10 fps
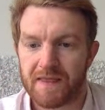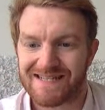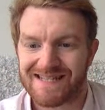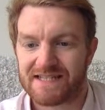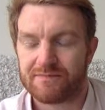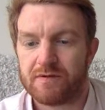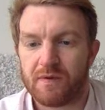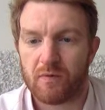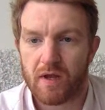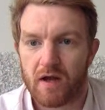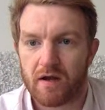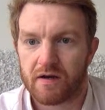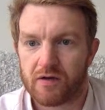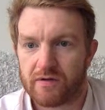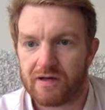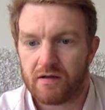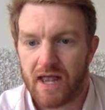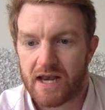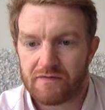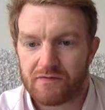assessment, but we are going to do a little
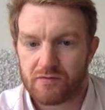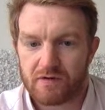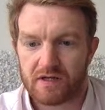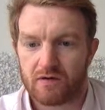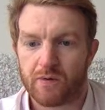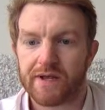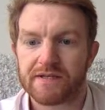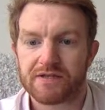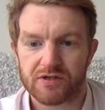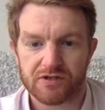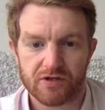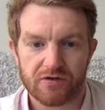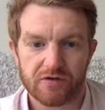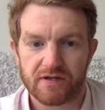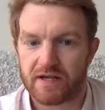end of unit quiz just so you can